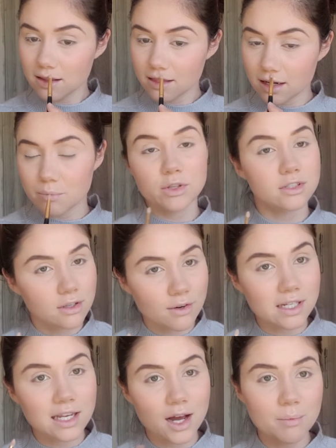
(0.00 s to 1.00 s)
that I'm using
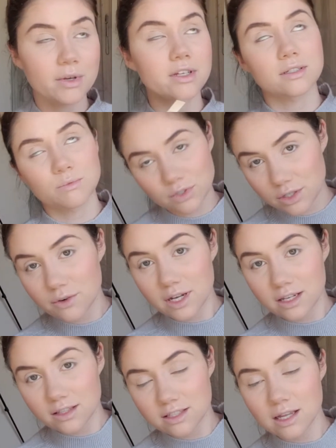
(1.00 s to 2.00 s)
right now because I'm
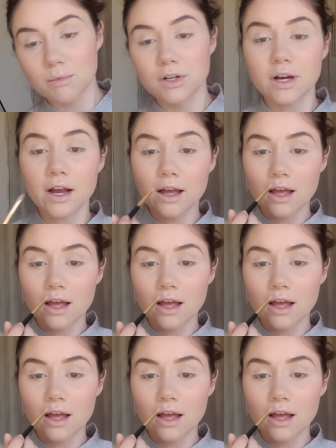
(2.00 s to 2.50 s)
recreating the same look.